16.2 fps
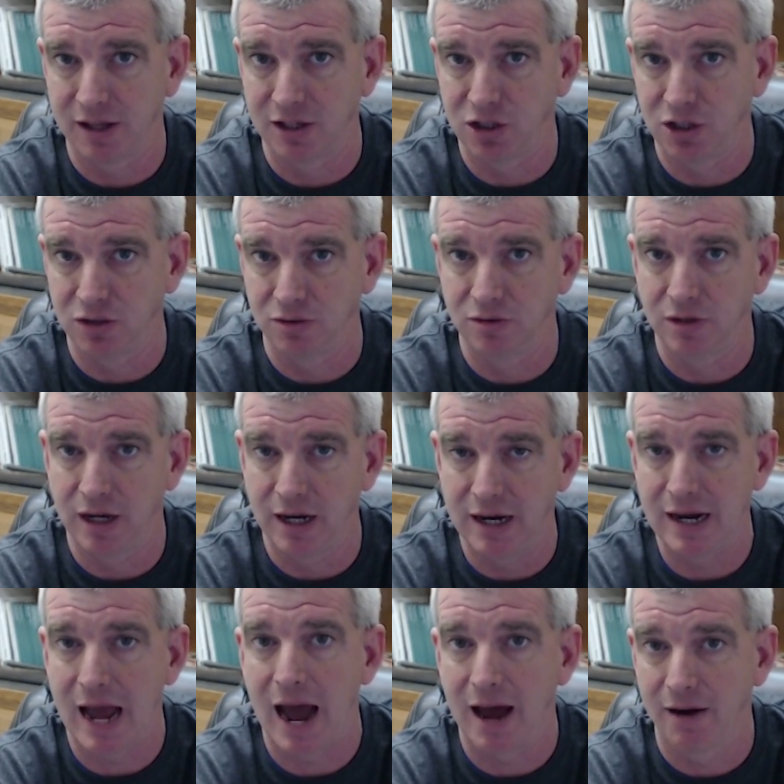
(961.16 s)
that you
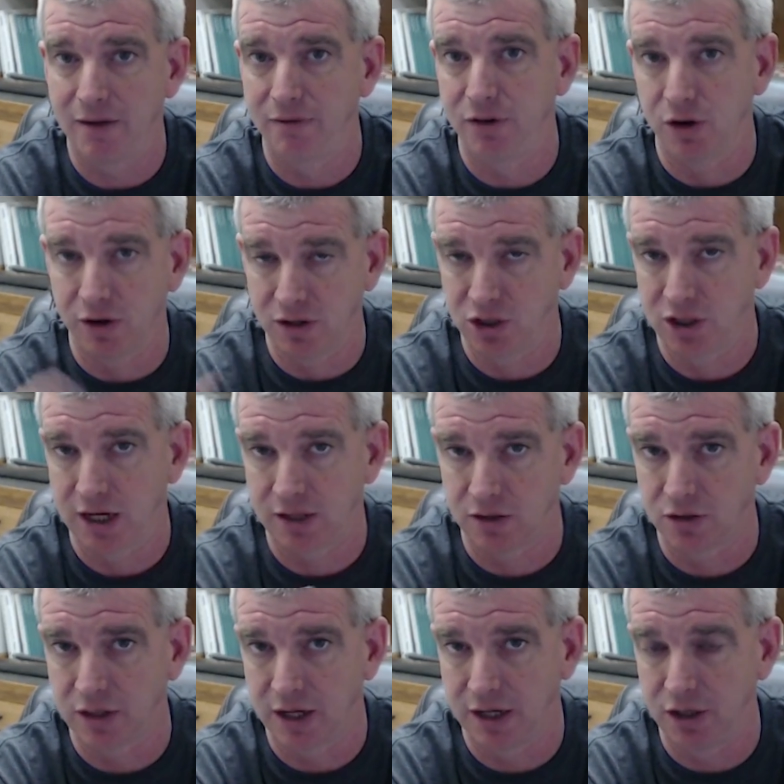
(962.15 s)
need out of your
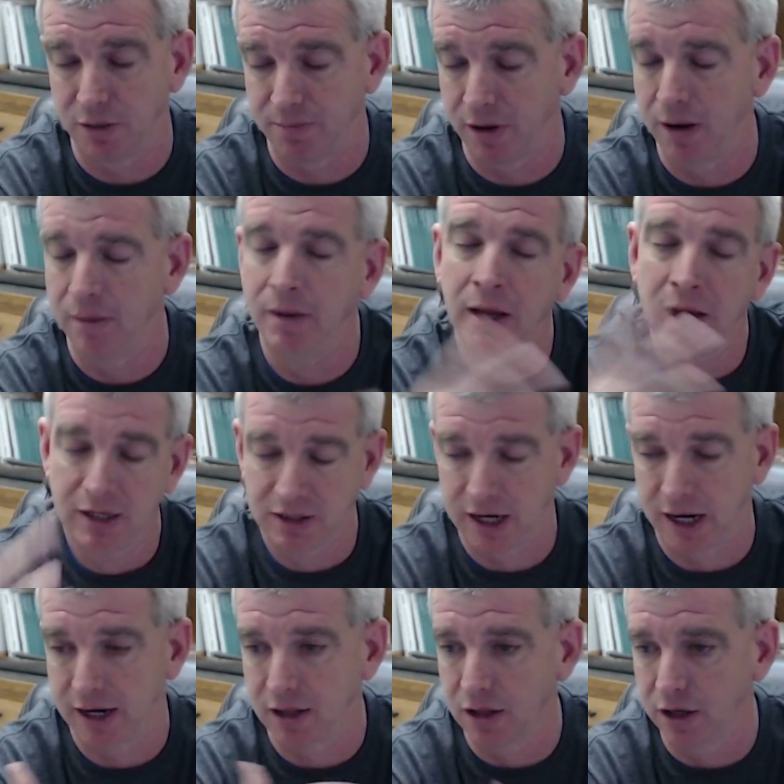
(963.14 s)
injectors and your pump.
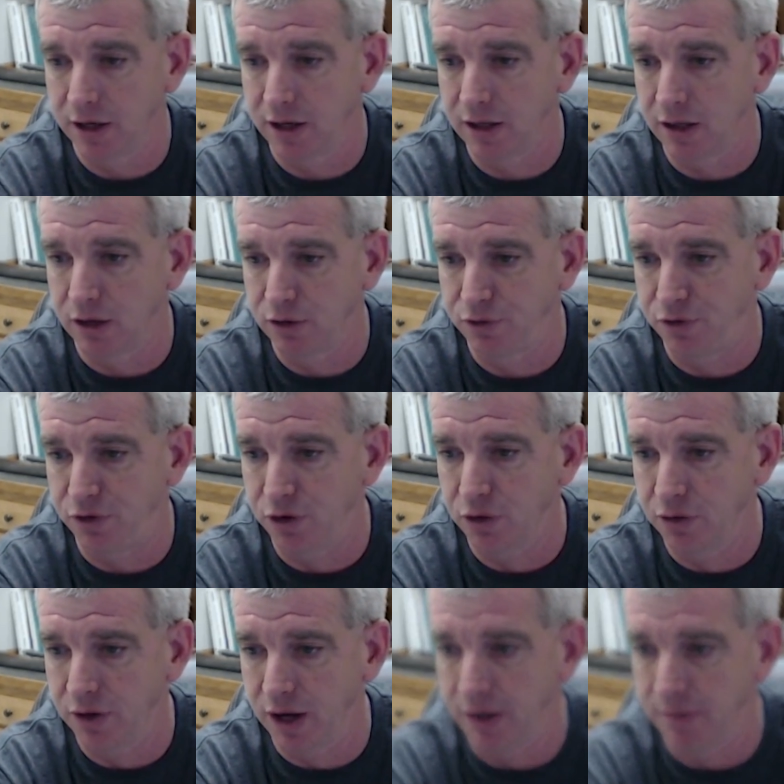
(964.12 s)
Take a look at those
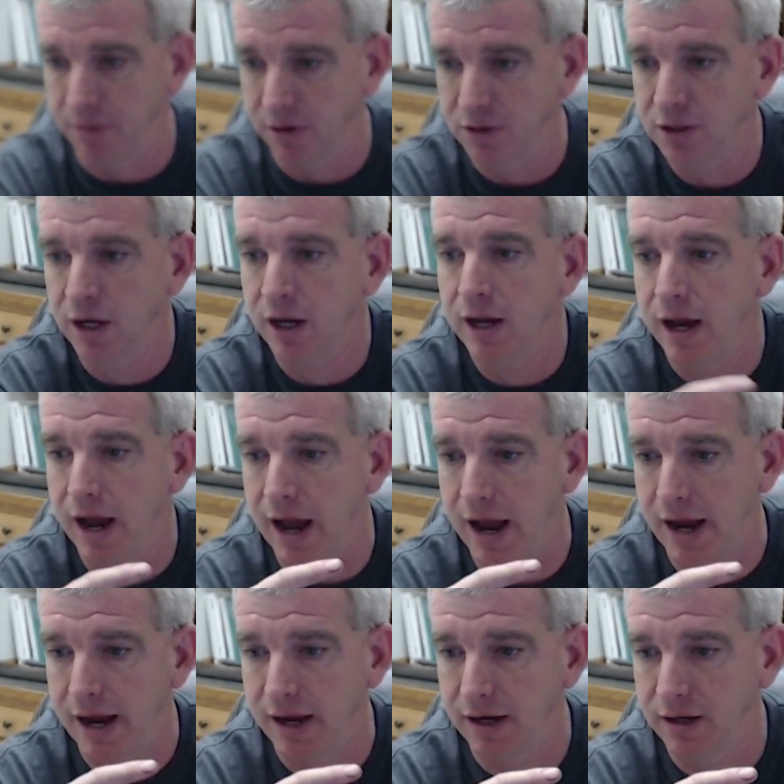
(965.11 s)
fuel numbers,
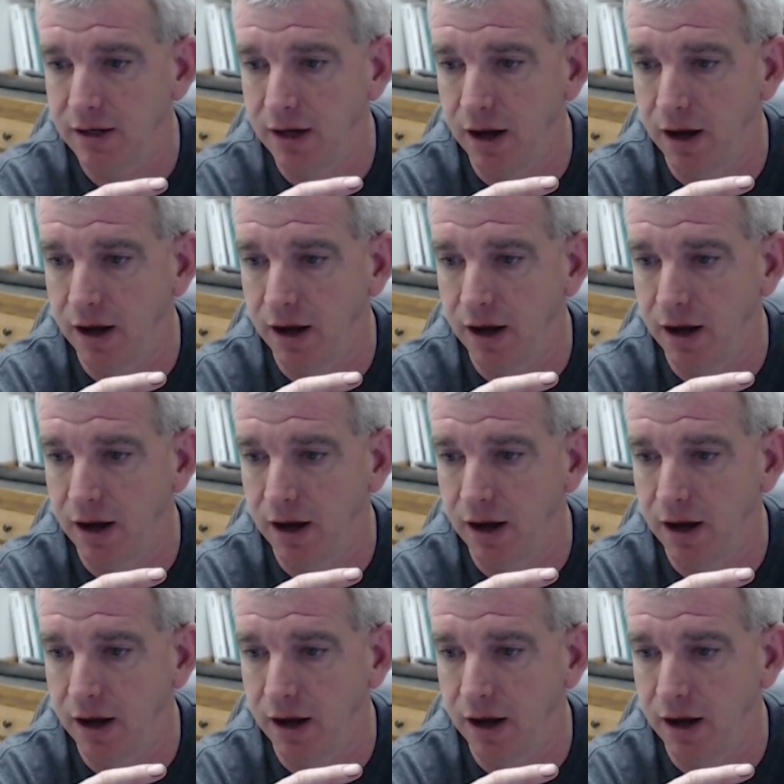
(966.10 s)
and